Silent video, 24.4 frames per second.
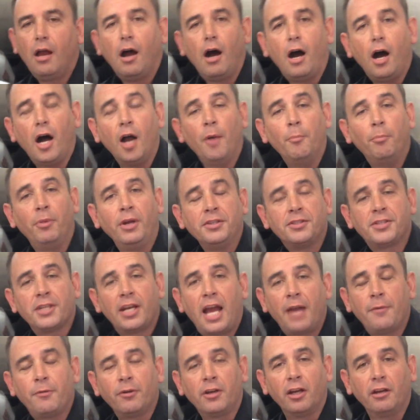Hi, I'm Brent.
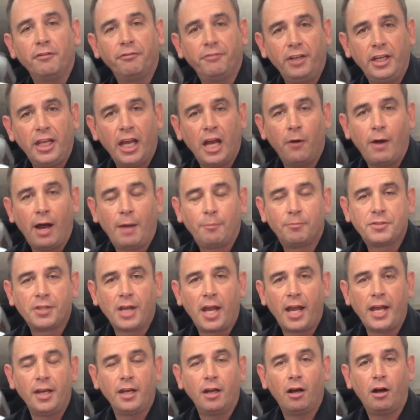Today we've got a video
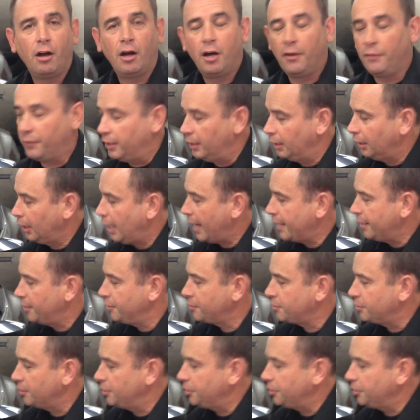update on the latest